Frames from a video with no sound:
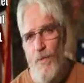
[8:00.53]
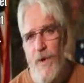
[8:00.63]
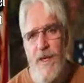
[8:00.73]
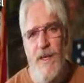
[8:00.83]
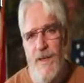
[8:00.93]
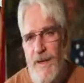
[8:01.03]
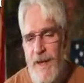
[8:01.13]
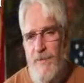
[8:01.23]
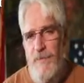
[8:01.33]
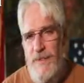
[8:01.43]
We
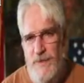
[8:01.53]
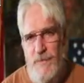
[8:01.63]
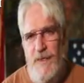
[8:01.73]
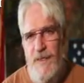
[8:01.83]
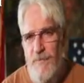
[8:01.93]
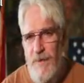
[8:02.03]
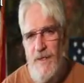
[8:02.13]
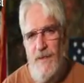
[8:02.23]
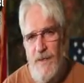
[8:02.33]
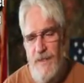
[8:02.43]
cannot be spending
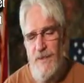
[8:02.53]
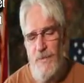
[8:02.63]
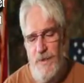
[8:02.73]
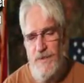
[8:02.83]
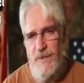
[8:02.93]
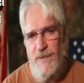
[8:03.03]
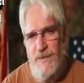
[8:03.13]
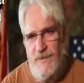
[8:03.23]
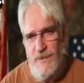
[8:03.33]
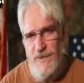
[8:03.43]
money like the President
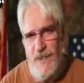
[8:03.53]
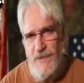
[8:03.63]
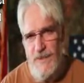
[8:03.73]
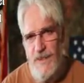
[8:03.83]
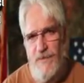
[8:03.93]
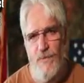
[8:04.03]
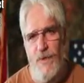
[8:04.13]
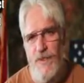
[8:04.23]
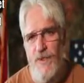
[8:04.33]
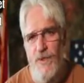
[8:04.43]
is suggesting. If
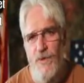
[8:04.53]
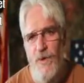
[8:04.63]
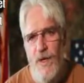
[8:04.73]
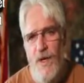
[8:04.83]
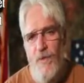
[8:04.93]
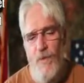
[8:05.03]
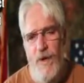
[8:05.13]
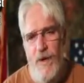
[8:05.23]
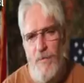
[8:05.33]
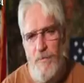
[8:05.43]
we do,
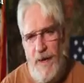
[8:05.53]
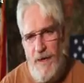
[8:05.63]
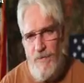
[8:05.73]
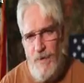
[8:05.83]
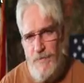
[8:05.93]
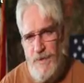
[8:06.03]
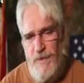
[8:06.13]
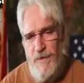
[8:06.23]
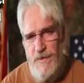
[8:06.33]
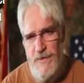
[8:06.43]
we are
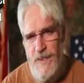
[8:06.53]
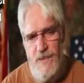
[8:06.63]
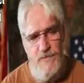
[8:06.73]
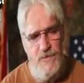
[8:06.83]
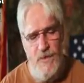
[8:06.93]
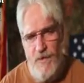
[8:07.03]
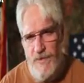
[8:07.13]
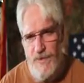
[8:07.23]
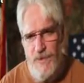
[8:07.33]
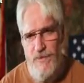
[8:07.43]
bankrupting ourselves,
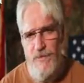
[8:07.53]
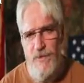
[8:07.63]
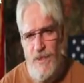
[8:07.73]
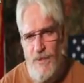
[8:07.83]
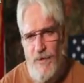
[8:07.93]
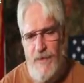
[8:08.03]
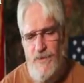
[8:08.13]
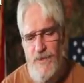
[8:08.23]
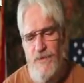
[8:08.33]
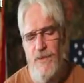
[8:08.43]
our children, our
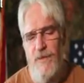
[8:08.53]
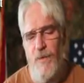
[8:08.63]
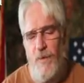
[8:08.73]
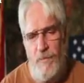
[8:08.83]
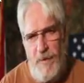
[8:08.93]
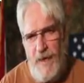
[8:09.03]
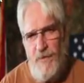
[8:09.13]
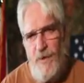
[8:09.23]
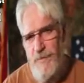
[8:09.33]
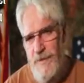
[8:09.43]
grandchildren, and we're
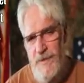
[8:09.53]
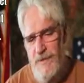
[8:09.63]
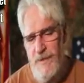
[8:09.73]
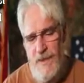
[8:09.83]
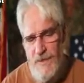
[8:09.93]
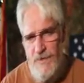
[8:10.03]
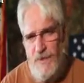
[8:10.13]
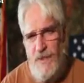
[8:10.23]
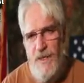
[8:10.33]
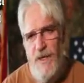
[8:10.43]
bankrupting this
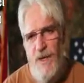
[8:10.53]
country.